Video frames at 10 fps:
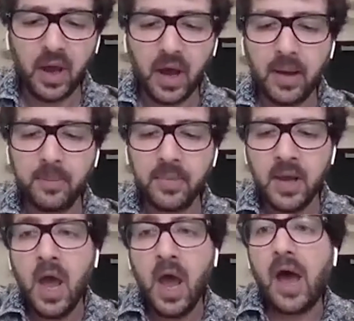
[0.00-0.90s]
And
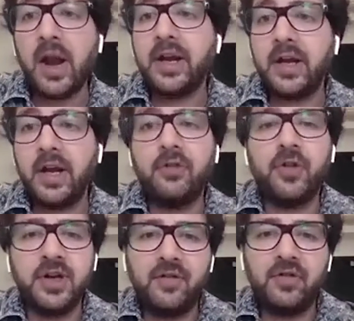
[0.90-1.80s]
I kind of
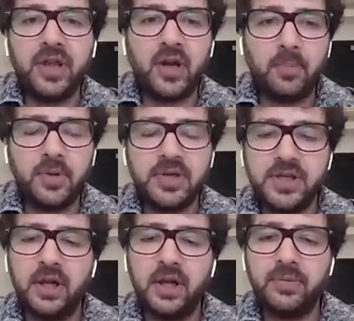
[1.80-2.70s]
funded everything up
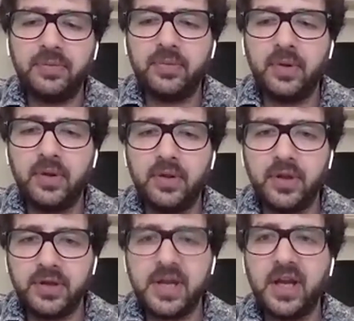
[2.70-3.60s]
until the
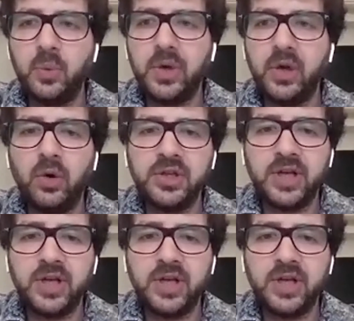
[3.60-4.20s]
date we launched.